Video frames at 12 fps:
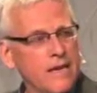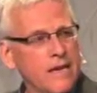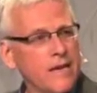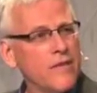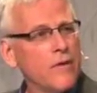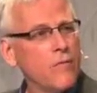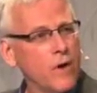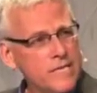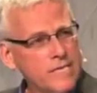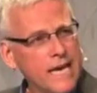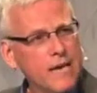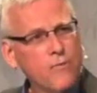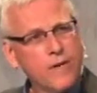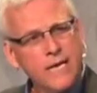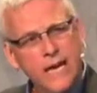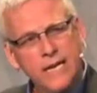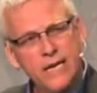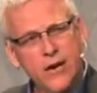And then one evening we
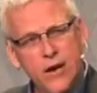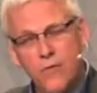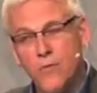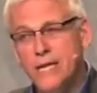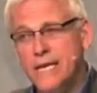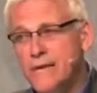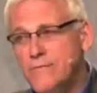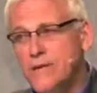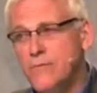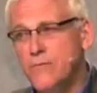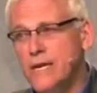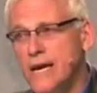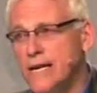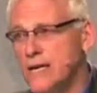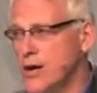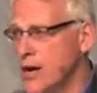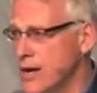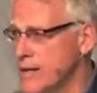got a
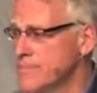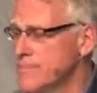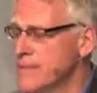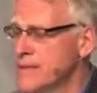call